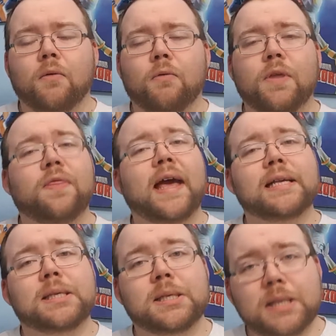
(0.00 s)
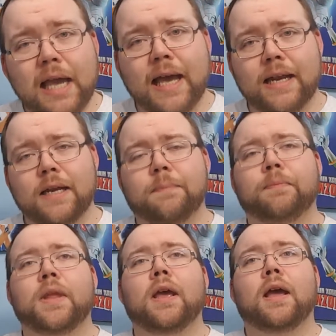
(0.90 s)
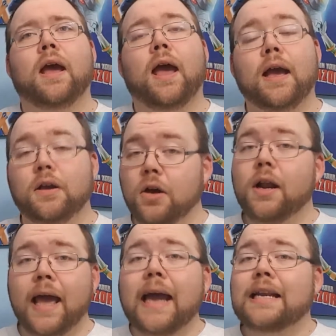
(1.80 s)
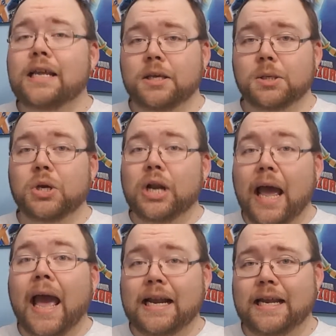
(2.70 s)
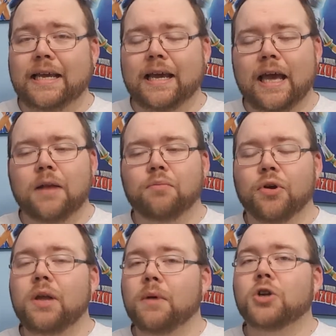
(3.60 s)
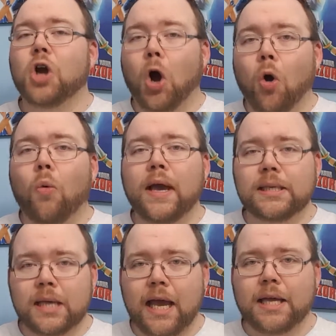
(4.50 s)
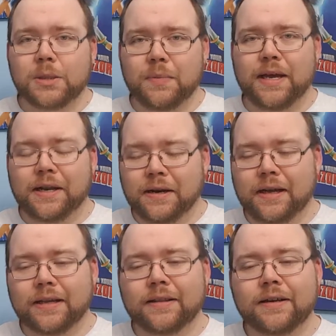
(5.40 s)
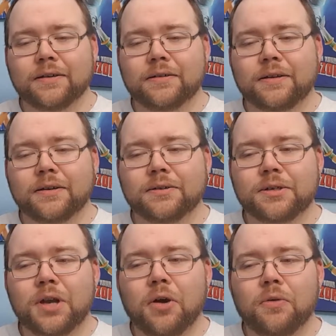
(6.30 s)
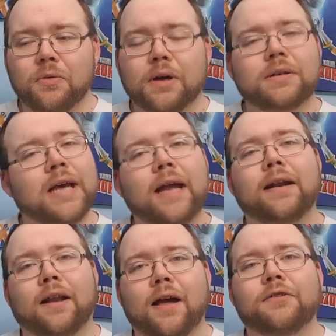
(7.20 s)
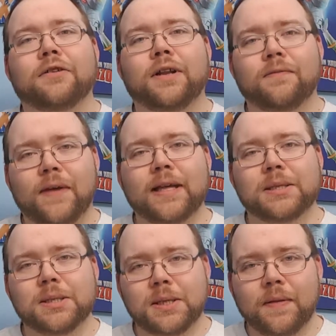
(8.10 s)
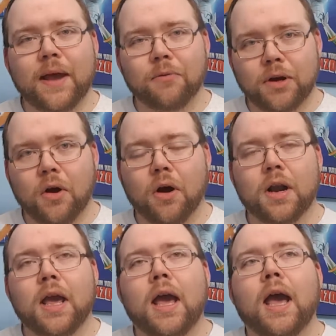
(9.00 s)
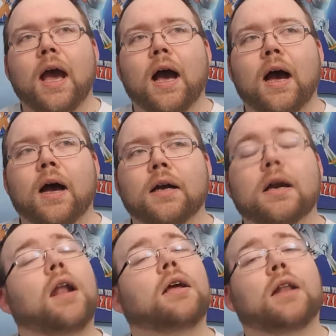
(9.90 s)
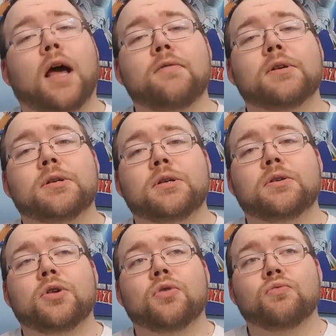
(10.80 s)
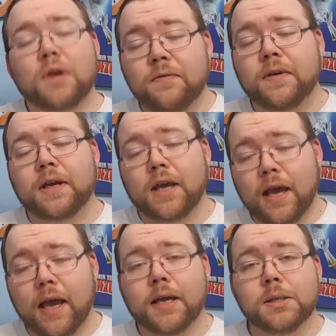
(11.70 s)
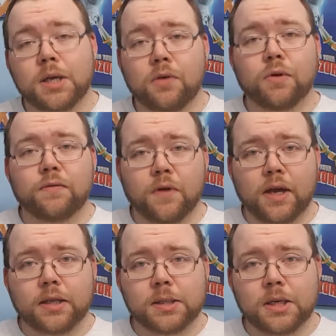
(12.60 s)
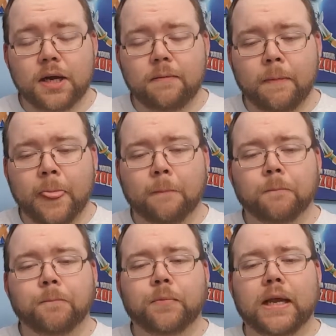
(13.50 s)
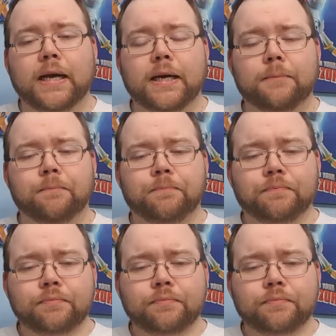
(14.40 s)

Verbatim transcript: with that said, good acting is good acting and pretty much always has been. Uh, there, there's no real technological advances in that regard. Uh, Colin Clive is terrific as Henry Frankenstein. Um,